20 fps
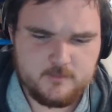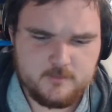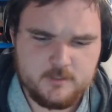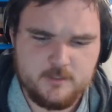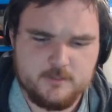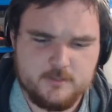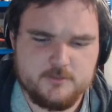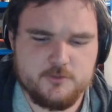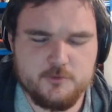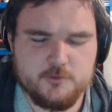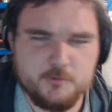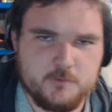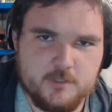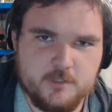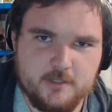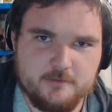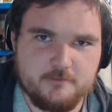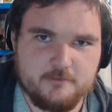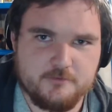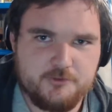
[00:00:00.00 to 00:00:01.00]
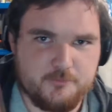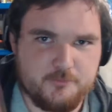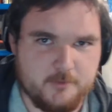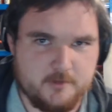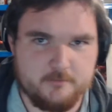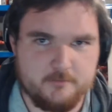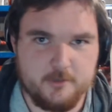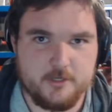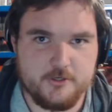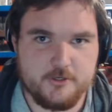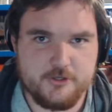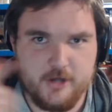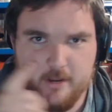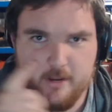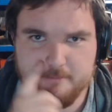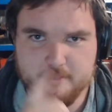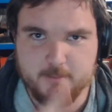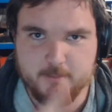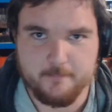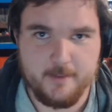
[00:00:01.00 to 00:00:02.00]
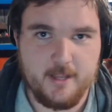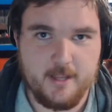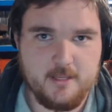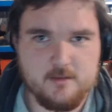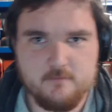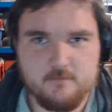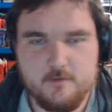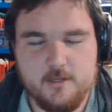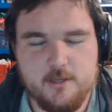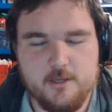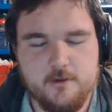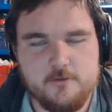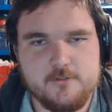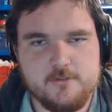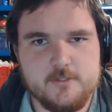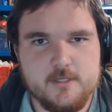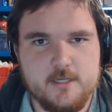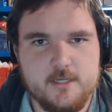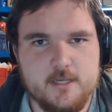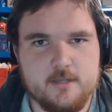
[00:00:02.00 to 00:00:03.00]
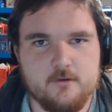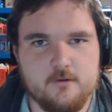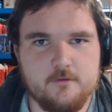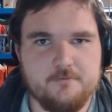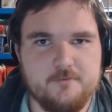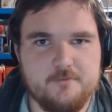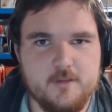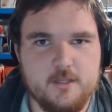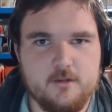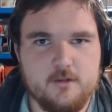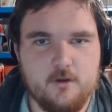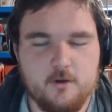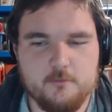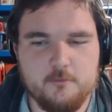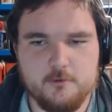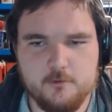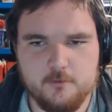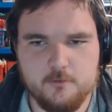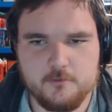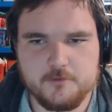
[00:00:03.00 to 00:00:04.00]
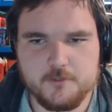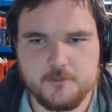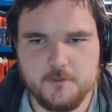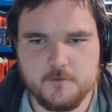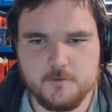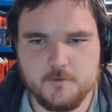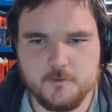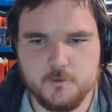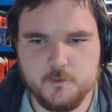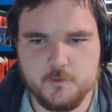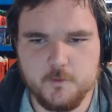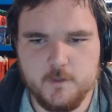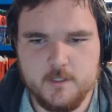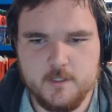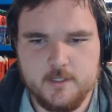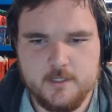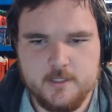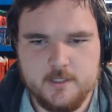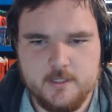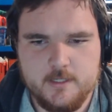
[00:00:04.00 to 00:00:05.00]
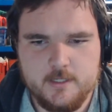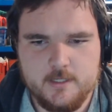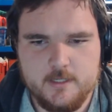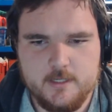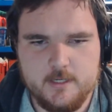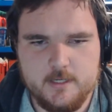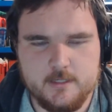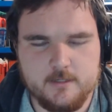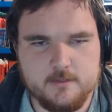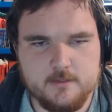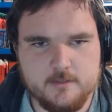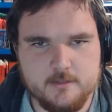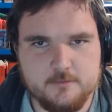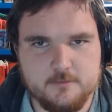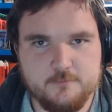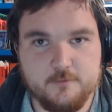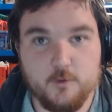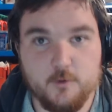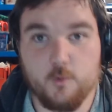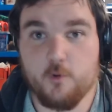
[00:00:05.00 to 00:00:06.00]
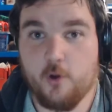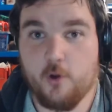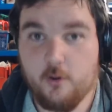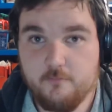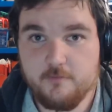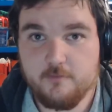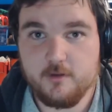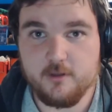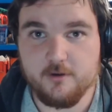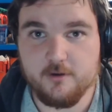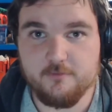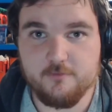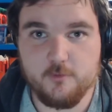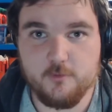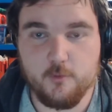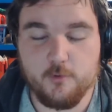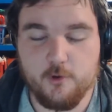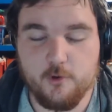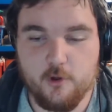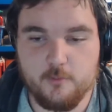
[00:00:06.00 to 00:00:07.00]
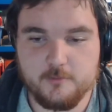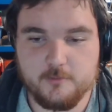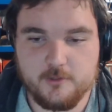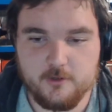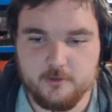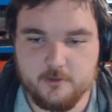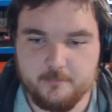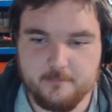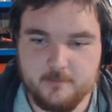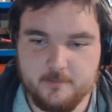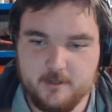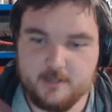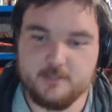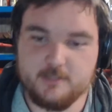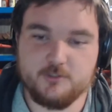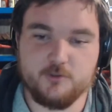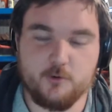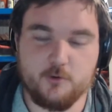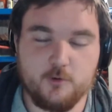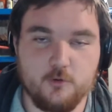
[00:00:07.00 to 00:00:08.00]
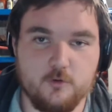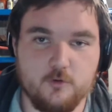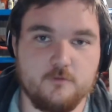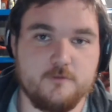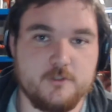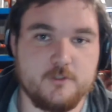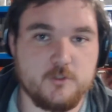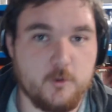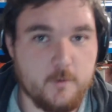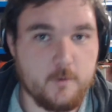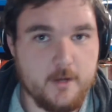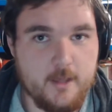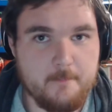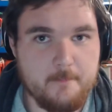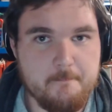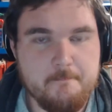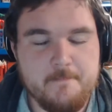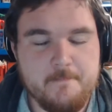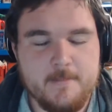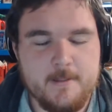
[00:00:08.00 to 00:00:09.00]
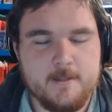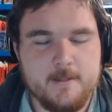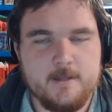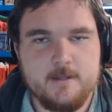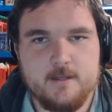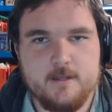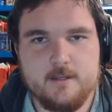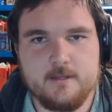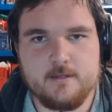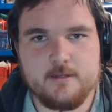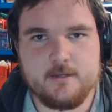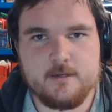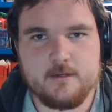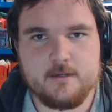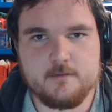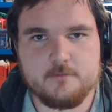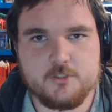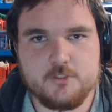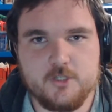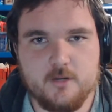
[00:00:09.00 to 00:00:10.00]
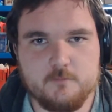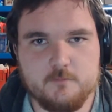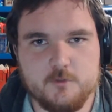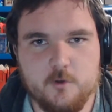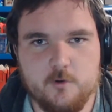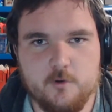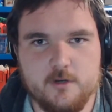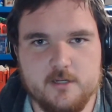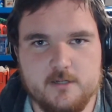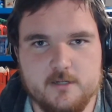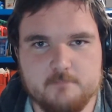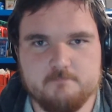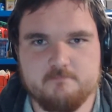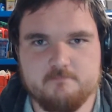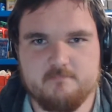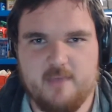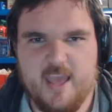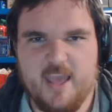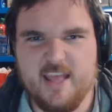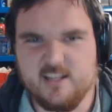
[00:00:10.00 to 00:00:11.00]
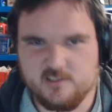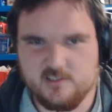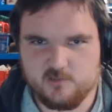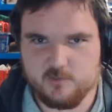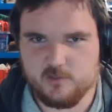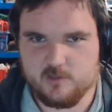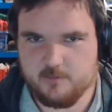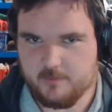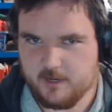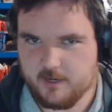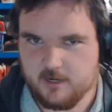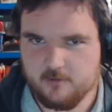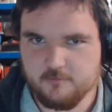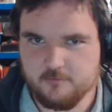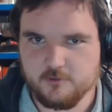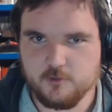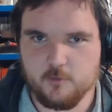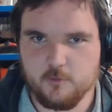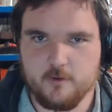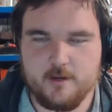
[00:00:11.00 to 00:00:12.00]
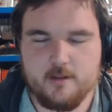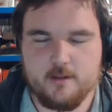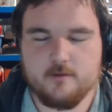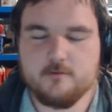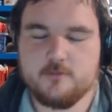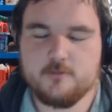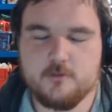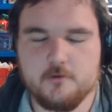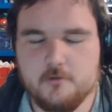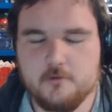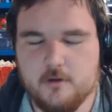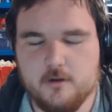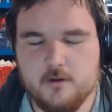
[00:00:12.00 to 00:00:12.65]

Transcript: to do one of my Sharp's companion videos, and I figured I would also do another Forlorn Hope video. Forlorn Hope's got a song called Vitoria, and Sharp's Honor ends with the Battle of Vitoria. So